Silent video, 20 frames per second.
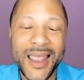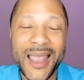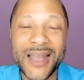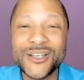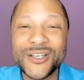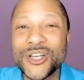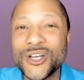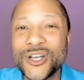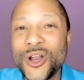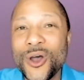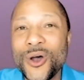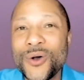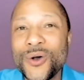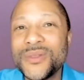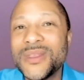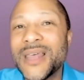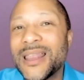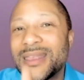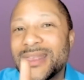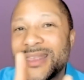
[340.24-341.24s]
and to know
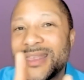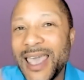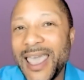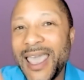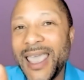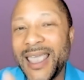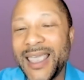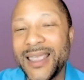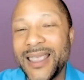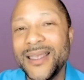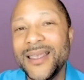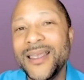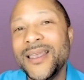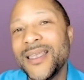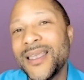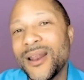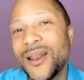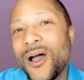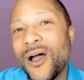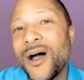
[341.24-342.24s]
that they
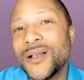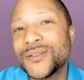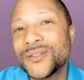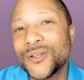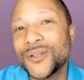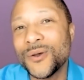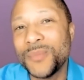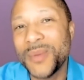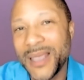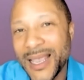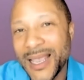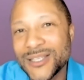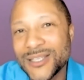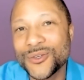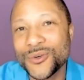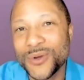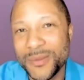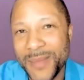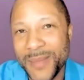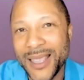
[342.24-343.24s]
can also be
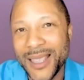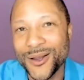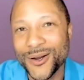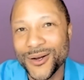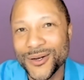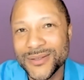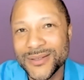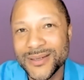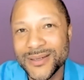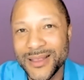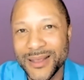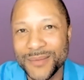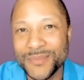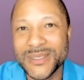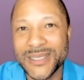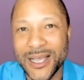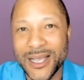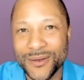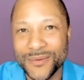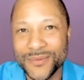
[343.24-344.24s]
history makers
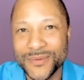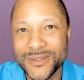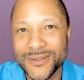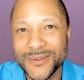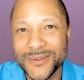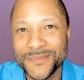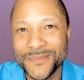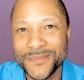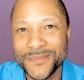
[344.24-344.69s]
themselves.